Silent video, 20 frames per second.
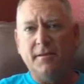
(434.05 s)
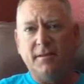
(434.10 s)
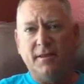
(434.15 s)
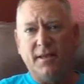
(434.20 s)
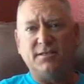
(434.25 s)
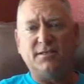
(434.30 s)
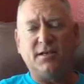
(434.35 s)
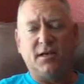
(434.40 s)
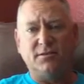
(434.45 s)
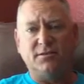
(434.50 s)

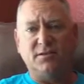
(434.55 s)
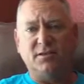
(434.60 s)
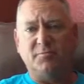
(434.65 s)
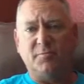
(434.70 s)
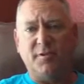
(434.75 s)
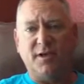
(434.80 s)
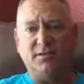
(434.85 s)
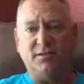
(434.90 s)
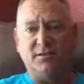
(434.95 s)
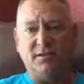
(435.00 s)
that sounds
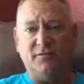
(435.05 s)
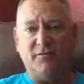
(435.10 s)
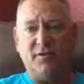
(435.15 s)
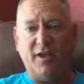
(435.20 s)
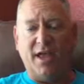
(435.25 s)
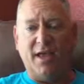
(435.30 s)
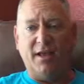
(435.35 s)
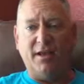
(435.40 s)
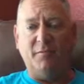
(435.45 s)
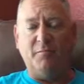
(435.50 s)
expensive,
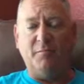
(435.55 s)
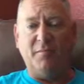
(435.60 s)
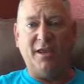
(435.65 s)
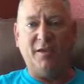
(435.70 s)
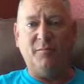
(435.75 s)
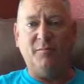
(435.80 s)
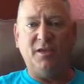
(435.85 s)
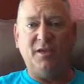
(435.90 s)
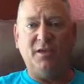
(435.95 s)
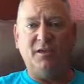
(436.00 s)
and it
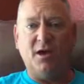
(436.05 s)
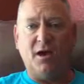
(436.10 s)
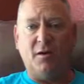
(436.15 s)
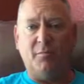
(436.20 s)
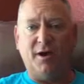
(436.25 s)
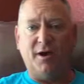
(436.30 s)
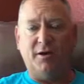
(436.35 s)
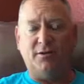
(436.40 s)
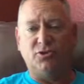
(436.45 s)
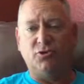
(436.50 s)
may be
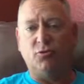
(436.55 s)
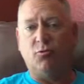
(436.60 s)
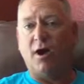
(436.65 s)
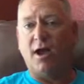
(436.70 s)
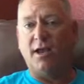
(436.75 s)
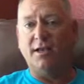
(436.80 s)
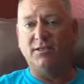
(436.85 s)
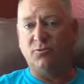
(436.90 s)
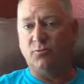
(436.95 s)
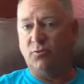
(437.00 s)
about
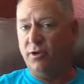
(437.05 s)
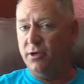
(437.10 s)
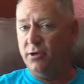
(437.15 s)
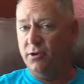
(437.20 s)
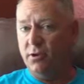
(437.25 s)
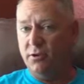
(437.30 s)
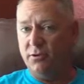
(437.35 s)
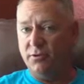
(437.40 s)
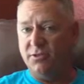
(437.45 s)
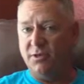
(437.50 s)
twice what
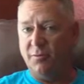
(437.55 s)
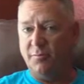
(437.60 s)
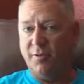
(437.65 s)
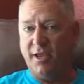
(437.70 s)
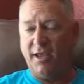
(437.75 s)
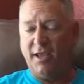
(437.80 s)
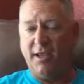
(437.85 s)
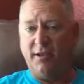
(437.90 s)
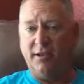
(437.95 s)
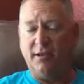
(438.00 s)
you're used to
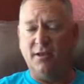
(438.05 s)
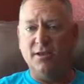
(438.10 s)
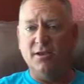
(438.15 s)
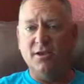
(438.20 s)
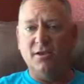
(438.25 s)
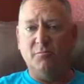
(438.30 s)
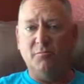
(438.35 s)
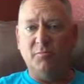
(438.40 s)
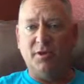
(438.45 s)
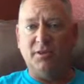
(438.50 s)
paying.
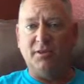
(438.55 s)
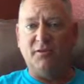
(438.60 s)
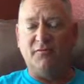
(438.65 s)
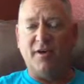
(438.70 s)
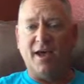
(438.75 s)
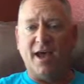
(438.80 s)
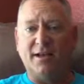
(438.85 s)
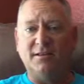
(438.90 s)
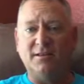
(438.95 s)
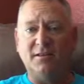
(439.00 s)
But the
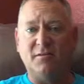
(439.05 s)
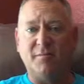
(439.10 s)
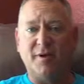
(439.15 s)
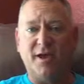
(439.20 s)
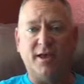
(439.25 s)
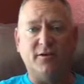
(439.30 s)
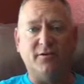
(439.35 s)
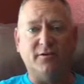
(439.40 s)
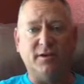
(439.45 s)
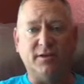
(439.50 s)
fact of the
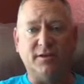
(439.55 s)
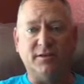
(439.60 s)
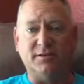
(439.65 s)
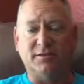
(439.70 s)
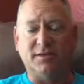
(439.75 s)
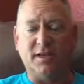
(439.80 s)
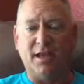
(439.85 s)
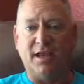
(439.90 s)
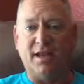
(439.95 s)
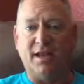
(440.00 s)
matter
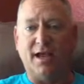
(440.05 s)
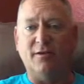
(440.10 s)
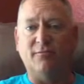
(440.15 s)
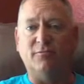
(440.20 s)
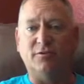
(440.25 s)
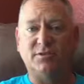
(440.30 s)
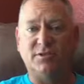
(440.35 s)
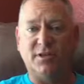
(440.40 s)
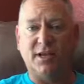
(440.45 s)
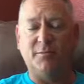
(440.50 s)
is, and I
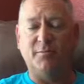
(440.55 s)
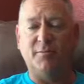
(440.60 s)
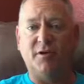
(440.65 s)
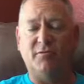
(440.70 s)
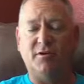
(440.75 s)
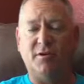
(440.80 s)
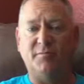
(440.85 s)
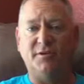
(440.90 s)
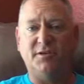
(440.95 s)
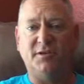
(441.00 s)
will stake my
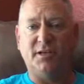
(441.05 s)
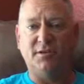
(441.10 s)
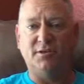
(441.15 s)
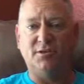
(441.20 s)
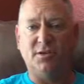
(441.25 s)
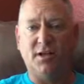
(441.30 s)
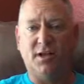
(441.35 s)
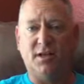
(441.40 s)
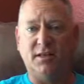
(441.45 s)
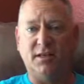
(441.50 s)

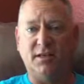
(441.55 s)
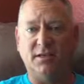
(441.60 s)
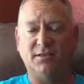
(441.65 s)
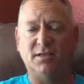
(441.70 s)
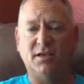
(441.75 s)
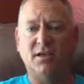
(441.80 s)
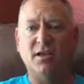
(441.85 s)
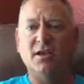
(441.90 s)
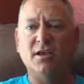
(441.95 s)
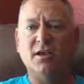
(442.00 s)
reputation on
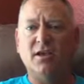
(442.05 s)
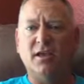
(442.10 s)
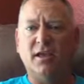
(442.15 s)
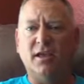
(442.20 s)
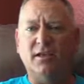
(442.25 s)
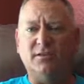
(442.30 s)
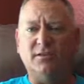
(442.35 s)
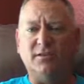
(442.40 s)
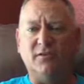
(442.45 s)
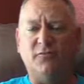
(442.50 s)
this,
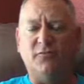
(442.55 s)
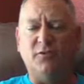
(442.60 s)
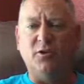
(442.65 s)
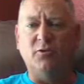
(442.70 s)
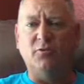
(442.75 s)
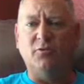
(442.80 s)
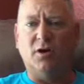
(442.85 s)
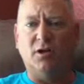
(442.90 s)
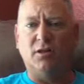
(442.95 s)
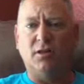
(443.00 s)
is if
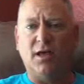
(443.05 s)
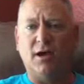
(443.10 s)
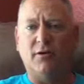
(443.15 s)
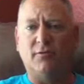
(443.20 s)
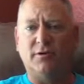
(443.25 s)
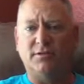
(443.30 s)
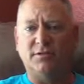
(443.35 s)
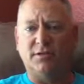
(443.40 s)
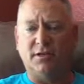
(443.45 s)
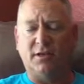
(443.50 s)
you
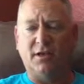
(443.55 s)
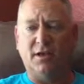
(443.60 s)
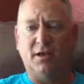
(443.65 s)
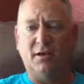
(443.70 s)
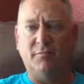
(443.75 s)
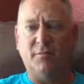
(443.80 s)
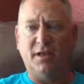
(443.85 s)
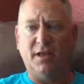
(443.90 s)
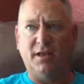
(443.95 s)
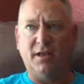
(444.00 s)
allow us to
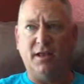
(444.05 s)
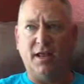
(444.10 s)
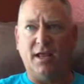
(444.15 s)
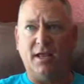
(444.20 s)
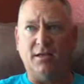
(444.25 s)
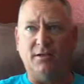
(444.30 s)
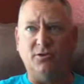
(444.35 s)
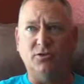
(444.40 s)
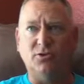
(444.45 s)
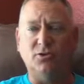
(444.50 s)
come in
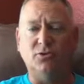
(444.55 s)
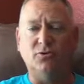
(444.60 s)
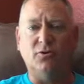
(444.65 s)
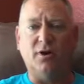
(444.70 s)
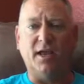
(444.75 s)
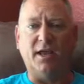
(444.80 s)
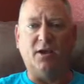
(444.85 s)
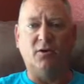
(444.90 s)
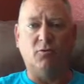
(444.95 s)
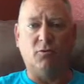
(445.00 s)
and do
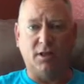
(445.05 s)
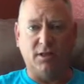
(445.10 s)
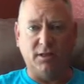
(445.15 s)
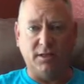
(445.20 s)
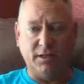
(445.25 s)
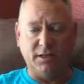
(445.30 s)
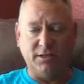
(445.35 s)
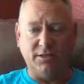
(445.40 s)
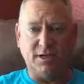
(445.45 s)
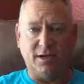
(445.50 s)
a
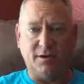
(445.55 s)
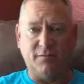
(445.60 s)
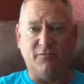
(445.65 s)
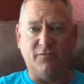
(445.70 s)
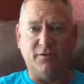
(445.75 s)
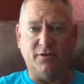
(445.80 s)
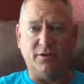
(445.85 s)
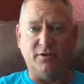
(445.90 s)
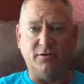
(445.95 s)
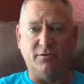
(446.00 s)
quality job
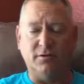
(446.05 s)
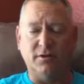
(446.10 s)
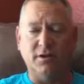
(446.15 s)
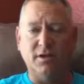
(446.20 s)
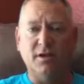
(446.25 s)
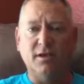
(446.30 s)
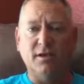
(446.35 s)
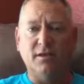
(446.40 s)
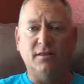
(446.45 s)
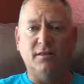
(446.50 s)
for you,
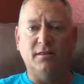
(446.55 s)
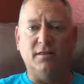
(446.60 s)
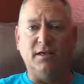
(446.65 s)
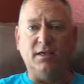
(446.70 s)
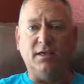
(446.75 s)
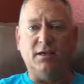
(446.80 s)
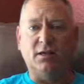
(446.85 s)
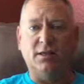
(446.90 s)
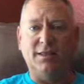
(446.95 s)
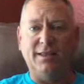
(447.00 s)

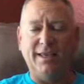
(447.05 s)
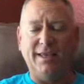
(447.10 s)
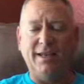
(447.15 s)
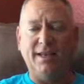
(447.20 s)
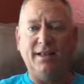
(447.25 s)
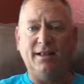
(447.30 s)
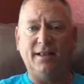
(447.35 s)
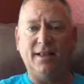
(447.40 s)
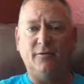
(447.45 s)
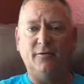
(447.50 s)
the
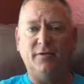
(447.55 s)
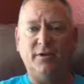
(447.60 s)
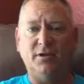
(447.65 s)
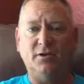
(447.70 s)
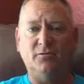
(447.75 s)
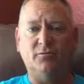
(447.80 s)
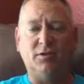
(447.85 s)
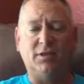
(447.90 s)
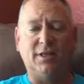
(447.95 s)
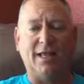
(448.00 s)
cleaning that we
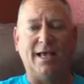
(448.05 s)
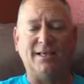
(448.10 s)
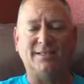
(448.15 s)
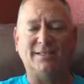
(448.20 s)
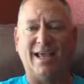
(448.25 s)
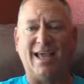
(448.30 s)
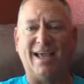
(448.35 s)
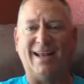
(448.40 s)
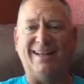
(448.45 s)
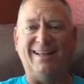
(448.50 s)
do will
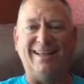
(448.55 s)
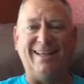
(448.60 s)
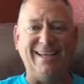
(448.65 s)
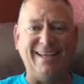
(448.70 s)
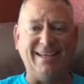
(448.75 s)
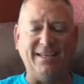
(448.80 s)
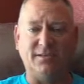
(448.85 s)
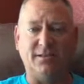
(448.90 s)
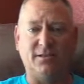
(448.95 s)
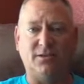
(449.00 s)
last at
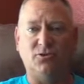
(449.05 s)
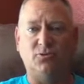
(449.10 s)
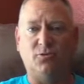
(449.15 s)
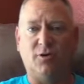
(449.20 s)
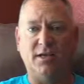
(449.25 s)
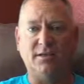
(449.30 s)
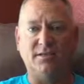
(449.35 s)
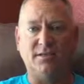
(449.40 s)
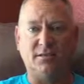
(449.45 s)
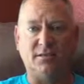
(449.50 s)
least
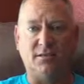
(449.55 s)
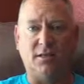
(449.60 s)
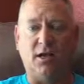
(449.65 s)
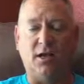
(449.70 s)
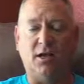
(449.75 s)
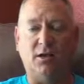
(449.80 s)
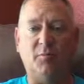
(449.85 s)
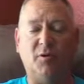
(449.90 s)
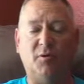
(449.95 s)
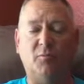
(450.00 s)
twice as
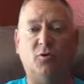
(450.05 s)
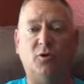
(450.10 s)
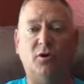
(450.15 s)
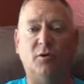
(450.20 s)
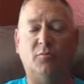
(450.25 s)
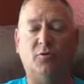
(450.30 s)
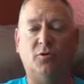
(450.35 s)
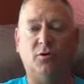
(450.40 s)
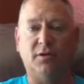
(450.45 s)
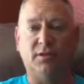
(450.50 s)
long, but more
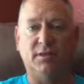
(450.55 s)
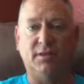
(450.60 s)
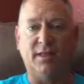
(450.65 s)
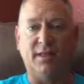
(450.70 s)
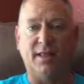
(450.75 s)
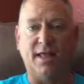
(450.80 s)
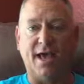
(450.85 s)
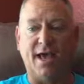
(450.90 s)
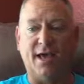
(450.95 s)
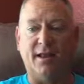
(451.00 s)
important
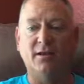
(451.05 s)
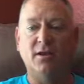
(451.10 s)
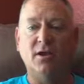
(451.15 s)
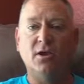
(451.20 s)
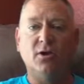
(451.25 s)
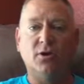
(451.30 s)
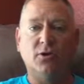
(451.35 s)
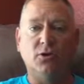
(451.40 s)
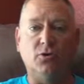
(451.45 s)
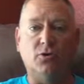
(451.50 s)
than that,
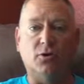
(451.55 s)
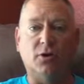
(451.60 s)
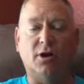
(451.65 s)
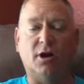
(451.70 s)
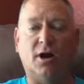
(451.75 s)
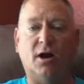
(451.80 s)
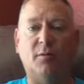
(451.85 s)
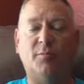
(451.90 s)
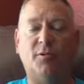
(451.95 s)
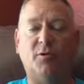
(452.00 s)
your
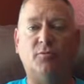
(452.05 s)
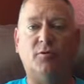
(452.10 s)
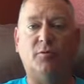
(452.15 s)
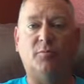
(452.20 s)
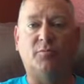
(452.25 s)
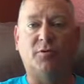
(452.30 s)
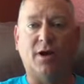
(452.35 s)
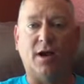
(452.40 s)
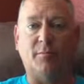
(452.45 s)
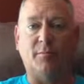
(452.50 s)
carpet will
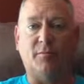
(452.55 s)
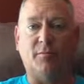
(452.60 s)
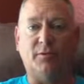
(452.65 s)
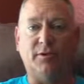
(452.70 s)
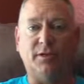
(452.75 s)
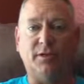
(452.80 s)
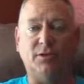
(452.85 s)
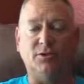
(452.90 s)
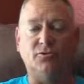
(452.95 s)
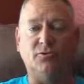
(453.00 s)

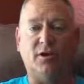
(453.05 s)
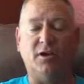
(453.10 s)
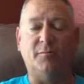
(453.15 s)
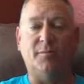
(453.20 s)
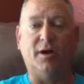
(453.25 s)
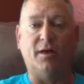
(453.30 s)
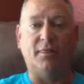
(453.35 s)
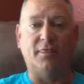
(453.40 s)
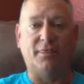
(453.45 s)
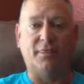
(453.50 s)
probably enjoy
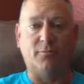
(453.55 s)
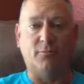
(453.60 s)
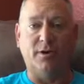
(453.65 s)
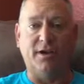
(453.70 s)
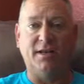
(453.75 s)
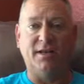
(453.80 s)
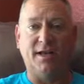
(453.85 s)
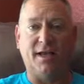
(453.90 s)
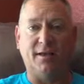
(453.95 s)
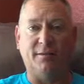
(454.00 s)
about
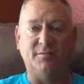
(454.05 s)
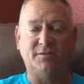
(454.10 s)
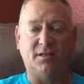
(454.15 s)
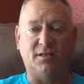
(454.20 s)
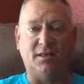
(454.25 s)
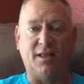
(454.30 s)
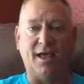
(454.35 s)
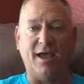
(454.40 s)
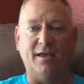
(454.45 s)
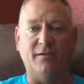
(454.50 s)
3 times the
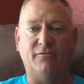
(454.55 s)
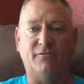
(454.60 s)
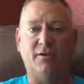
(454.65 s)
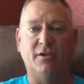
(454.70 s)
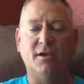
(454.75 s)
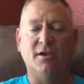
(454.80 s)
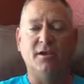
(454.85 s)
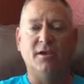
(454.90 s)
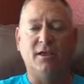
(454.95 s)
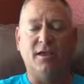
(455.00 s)
life
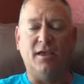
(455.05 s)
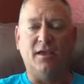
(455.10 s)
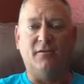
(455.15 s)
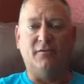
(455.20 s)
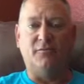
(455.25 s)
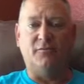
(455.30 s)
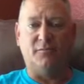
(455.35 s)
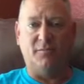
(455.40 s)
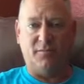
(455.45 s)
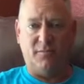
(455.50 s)

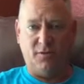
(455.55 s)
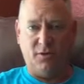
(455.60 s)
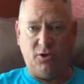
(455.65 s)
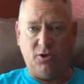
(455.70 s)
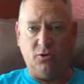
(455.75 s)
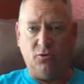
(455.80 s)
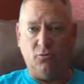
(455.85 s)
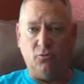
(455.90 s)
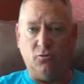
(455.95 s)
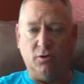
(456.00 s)
if
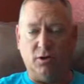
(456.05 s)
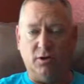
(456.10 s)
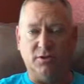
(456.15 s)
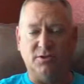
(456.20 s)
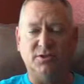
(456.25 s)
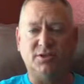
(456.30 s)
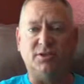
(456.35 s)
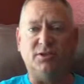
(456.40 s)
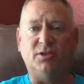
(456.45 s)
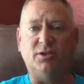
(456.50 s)
you were
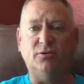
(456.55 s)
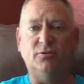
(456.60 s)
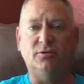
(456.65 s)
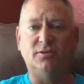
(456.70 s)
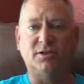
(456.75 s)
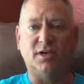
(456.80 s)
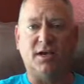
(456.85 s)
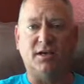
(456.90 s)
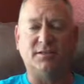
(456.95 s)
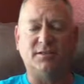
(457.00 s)
to
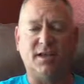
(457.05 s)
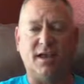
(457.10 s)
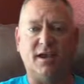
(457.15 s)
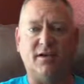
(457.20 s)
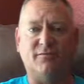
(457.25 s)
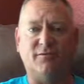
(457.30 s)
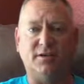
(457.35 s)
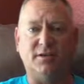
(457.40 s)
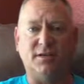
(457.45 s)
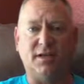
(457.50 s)
use us
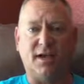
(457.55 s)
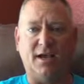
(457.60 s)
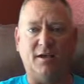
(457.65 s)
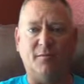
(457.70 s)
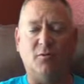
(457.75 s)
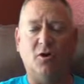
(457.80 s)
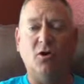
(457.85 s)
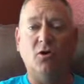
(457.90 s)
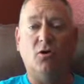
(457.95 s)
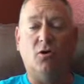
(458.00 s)
every
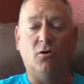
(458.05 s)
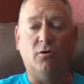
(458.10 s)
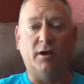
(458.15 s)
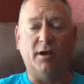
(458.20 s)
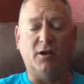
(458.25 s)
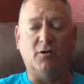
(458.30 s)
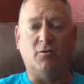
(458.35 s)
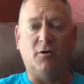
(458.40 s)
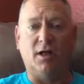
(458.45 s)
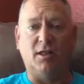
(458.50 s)
time, or
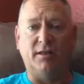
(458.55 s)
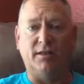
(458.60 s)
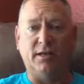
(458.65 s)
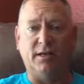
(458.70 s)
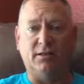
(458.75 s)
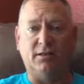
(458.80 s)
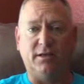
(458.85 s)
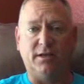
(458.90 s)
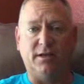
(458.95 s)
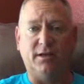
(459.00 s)
a quality
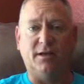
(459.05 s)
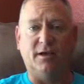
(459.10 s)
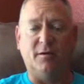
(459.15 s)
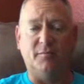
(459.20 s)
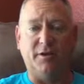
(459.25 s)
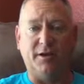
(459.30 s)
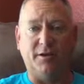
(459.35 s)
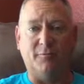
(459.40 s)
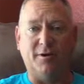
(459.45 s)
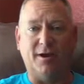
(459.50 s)
cleaning
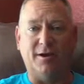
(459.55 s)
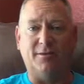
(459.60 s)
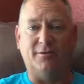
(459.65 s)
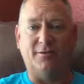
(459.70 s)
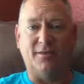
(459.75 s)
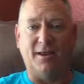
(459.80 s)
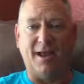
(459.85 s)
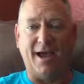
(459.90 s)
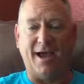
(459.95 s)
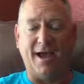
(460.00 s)
company, rather
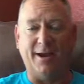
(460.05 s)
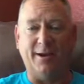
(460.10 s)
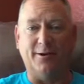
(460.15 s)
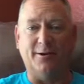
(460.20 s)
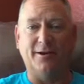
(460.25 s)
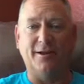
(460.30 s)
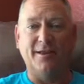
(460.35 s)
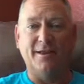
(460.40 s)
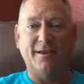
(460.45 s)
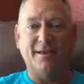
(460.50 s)
than
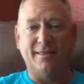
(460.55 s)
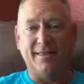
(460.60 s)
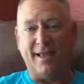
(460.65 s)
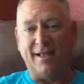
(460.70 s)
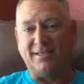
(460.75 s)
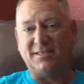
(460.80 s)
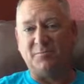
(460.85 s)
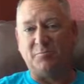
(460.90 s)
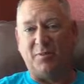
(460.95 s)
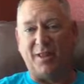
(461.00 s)
hire
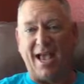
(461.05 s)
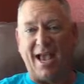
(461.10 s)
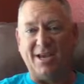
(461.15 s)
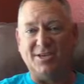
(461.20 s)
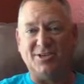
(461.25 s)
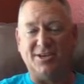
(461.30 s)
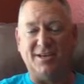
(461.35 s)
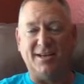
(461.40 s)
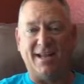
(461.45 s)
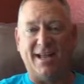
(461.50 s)
that
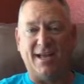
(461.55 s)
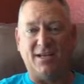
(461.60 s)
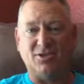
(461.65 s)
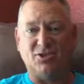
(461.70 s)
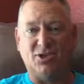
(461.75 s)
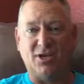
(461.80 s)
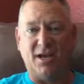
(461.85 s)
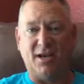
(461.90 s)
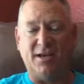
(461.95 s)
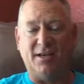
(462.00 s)
splash and
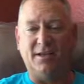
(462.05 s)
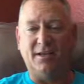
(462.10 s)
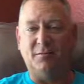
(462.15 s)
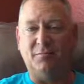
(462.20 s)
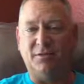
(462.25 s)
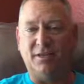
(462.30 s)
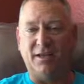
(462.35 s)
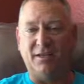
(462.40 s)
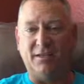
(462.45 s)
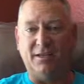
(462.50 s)
dash
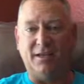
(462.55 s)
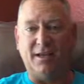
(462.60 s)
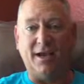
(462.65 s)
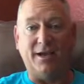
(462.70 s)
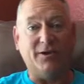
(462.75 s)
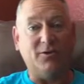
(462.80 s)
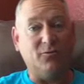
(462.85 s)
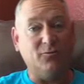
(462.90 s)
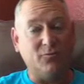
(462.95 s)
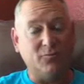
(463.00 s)
Johnny-come-lately
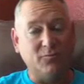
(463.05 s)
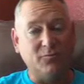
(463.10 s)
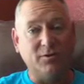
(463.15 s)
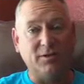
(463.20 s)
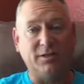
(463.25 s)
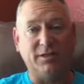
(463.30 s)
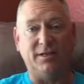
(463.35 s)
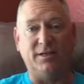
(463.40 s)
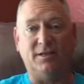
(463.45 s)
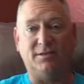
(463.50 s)
guy who
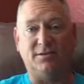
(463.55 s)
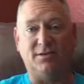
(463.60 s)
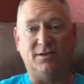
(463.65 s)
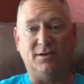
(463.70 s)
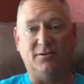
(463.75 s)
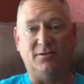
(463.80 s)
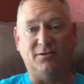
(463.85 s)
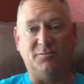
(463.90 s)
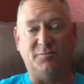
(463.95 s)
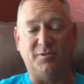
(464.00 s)
really doesn't
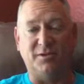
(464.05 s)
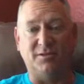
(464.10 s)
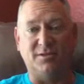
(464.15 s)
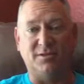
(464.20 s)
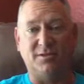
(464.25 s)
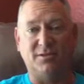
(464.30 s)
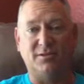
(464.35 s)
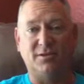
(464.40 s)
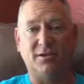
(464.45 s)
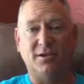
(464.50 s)
know his
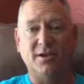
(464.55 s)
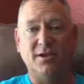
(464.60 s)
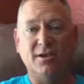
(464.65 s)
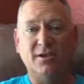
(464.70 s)
business.